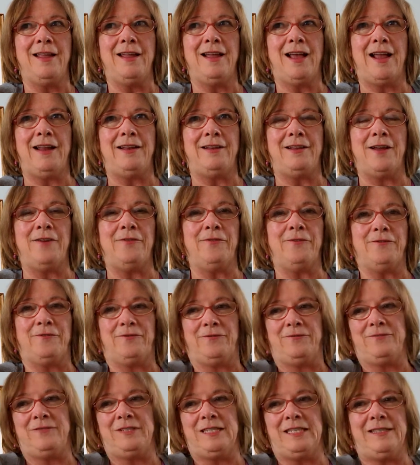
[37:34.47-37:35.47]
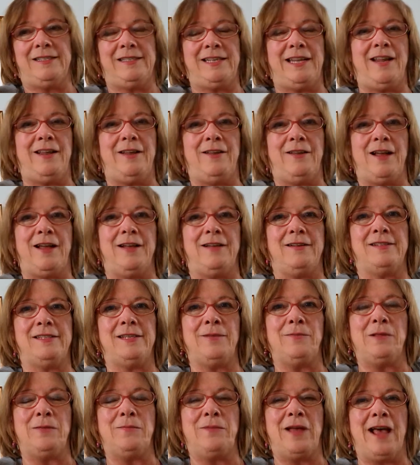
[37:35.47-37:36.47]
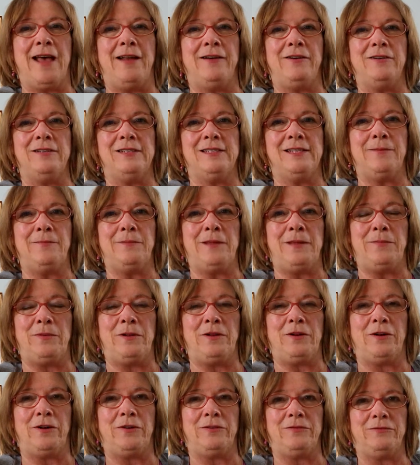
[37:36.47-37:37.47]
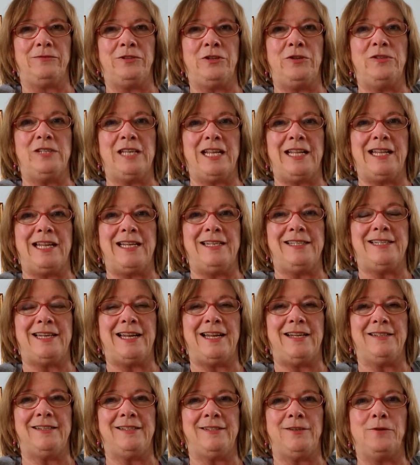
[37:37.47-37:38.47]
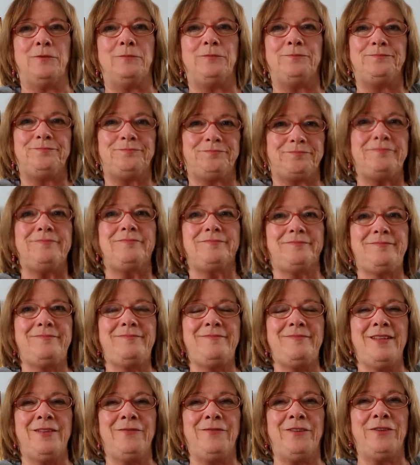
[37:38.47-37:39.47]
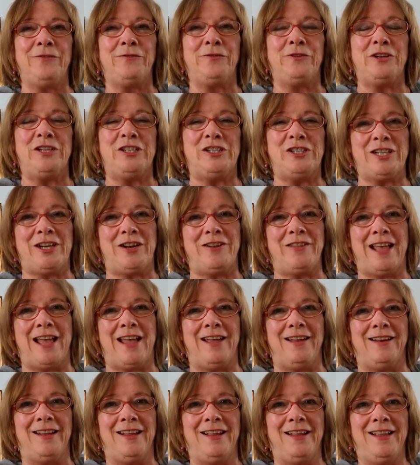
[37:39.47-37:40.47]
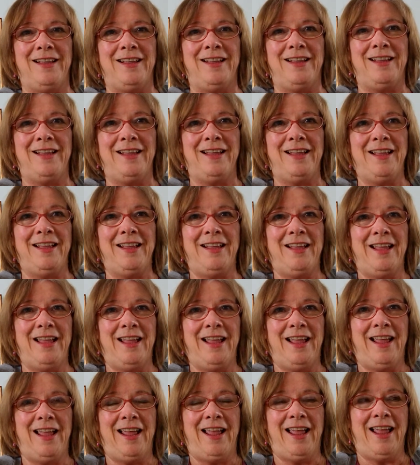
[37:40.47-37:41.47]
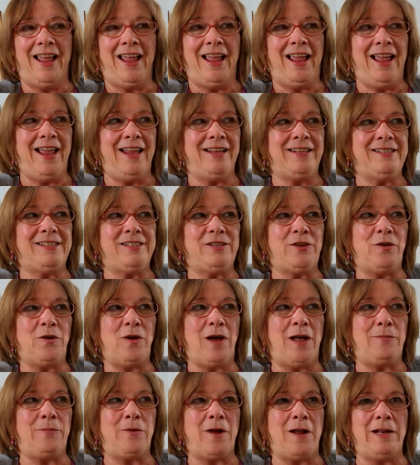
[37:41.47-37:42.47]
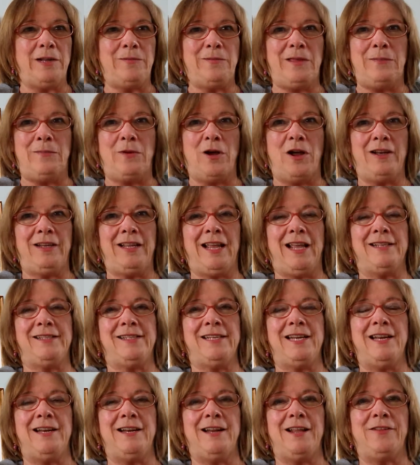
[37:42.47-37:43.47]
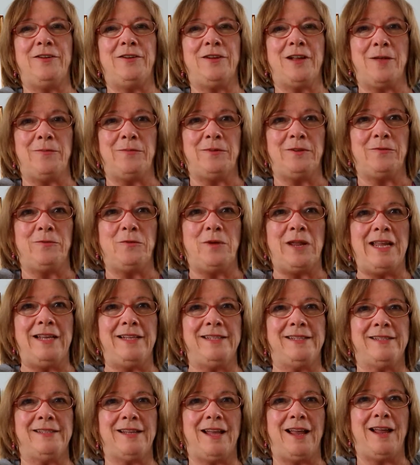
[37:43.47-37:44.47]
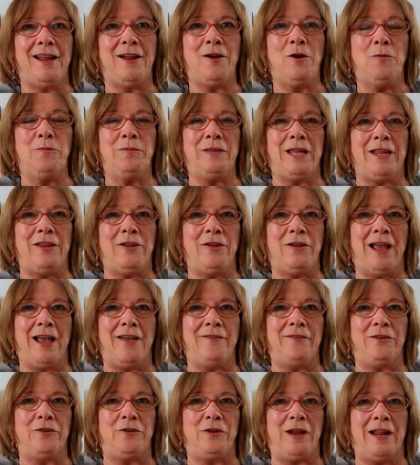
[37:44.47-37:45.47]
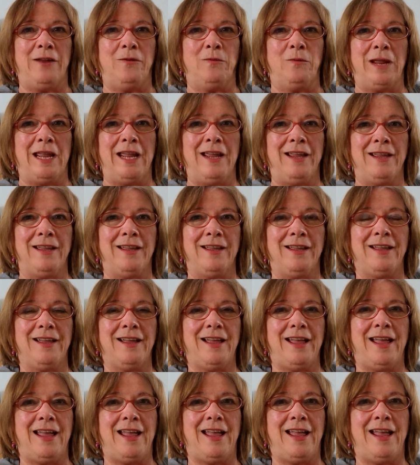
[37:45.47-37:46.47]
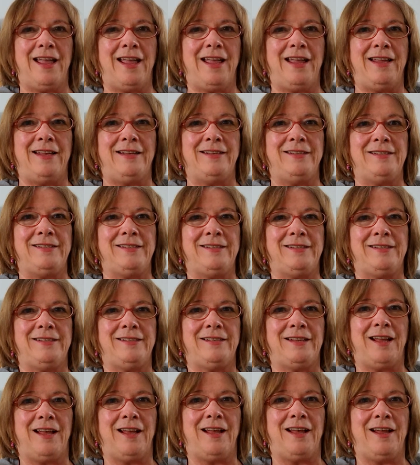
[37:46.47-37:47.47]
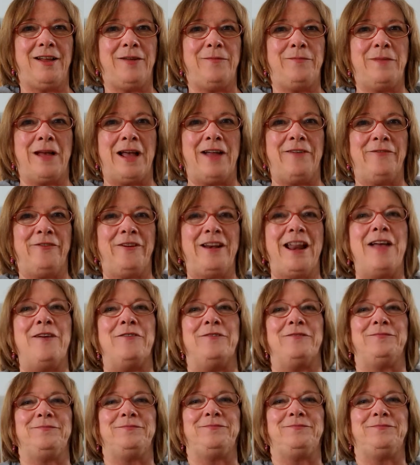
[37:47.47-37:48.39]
I love to see some of the patterns that people are using these days. So feel free to share that. And so I'll probably be podcasting another couple of weeks. I hope that you have a great week, and bye for now.